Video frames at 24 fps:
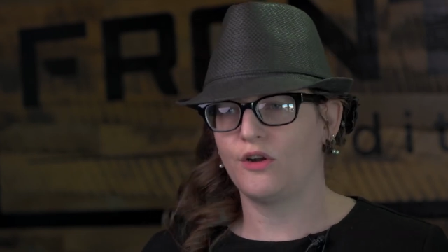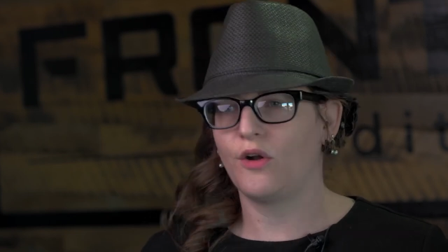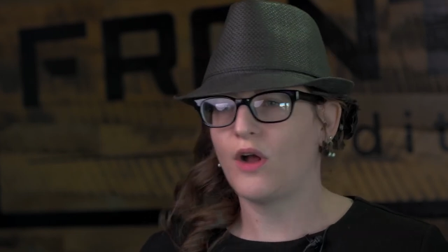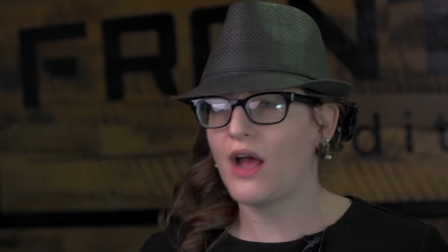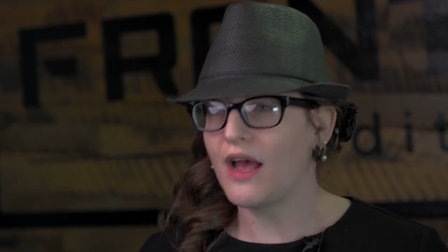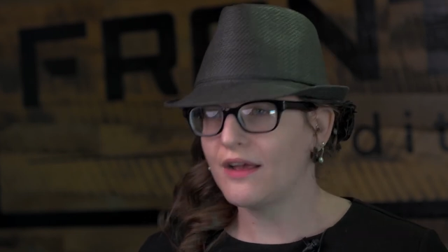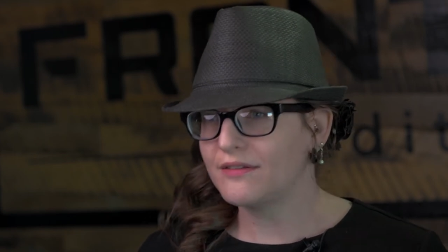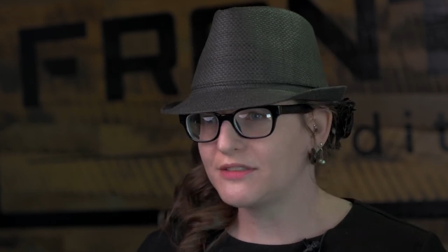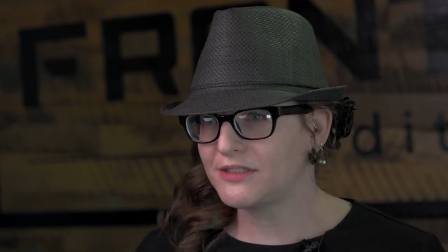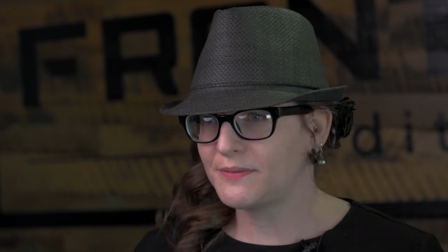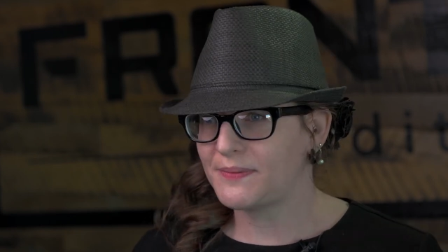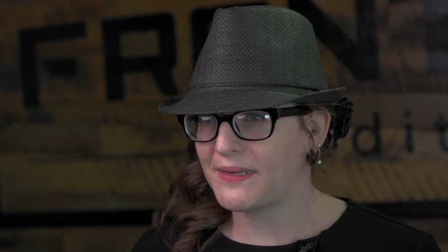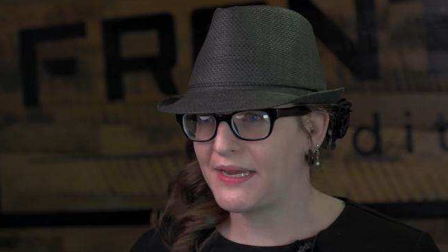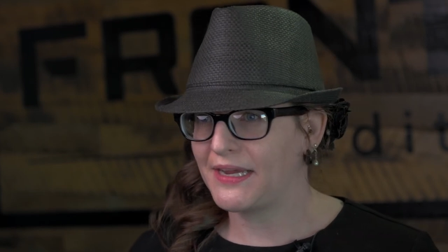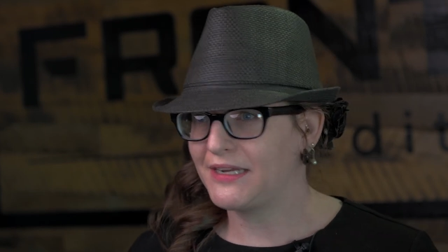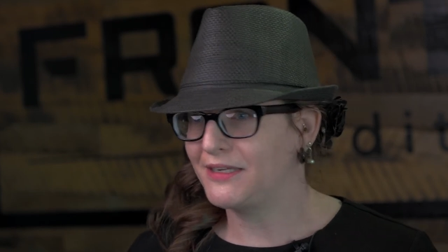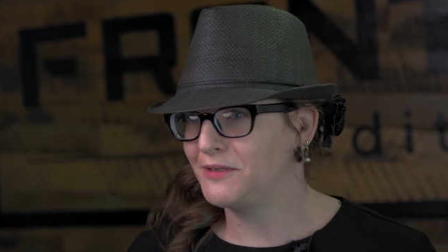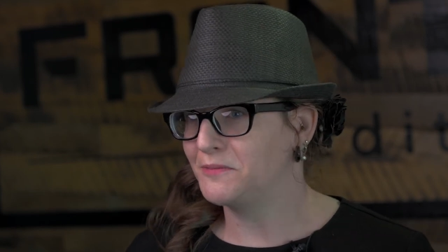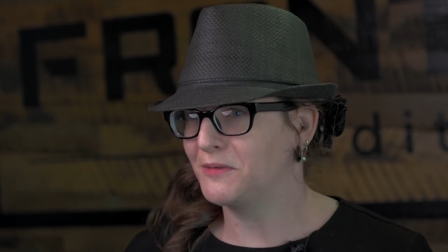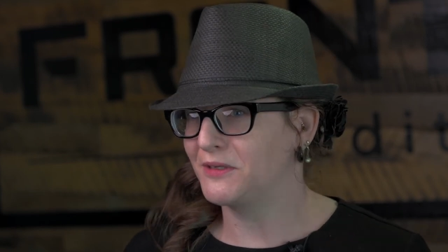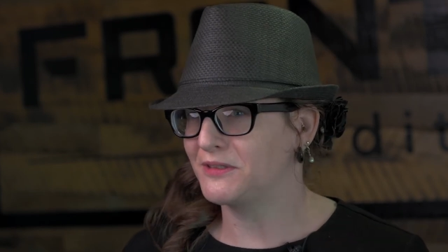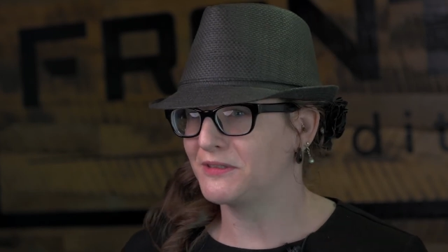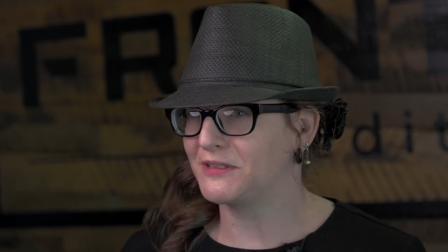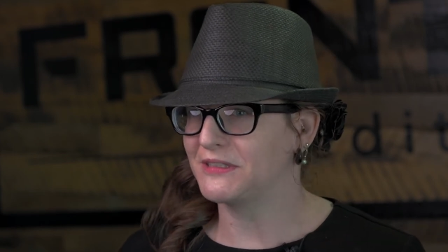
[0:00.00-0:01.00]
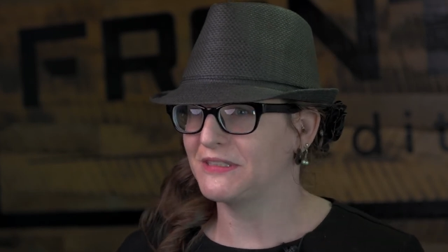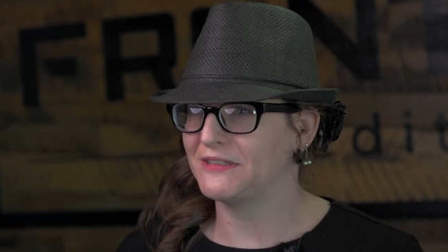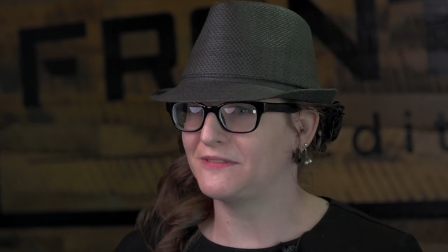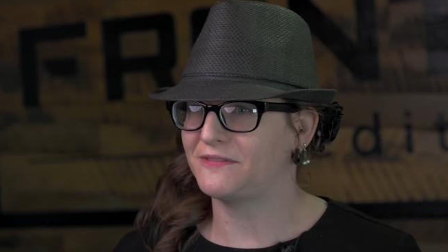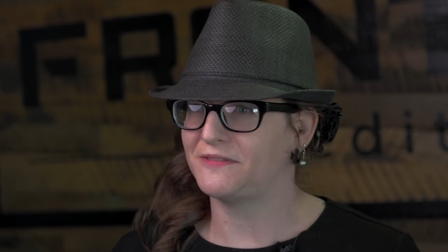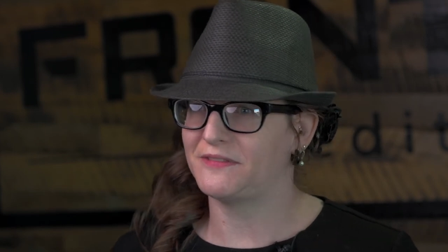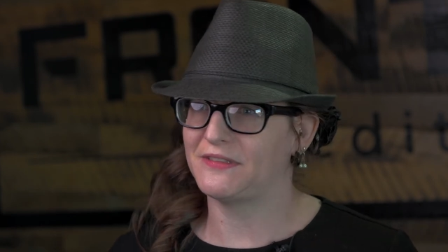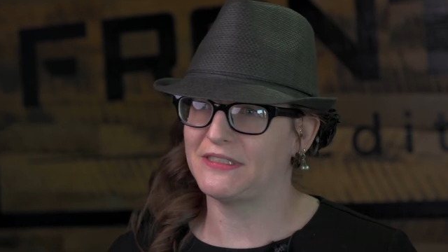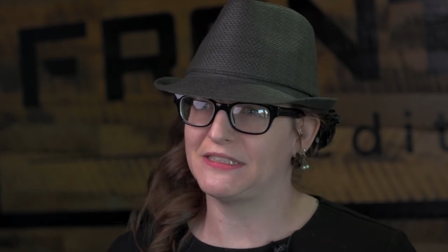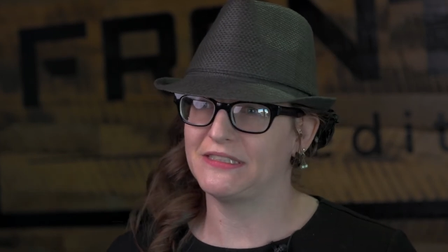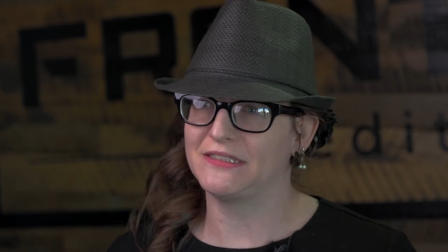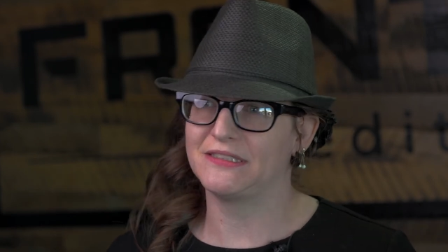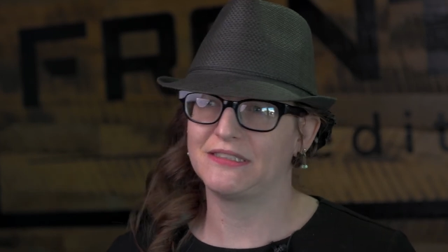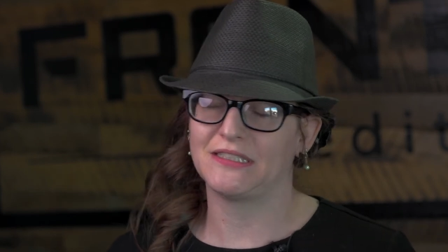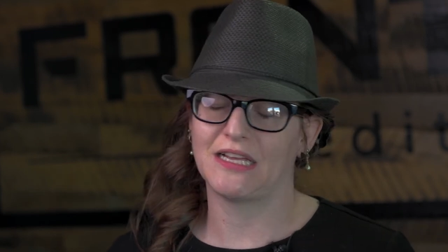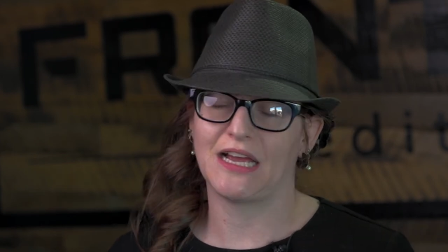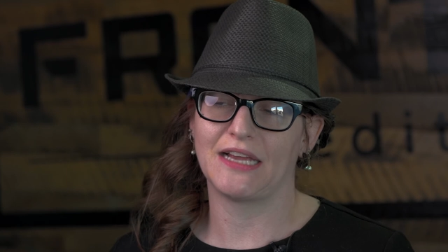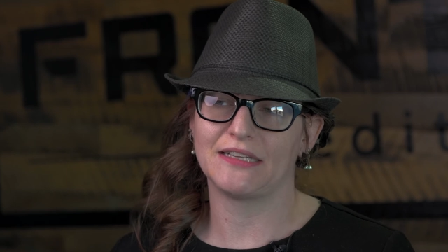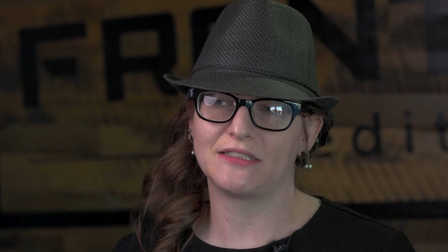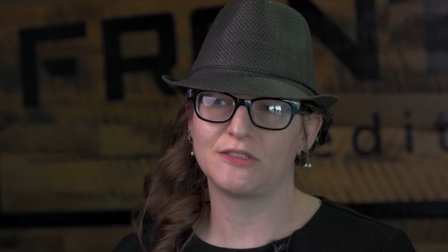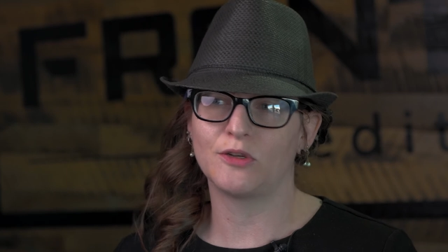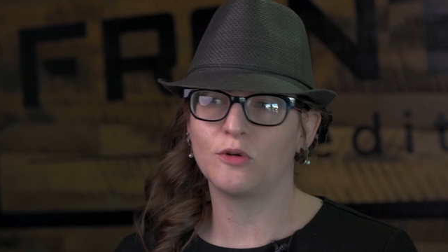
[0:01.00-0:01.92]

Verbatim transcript: you don't have to pay any monthly fees.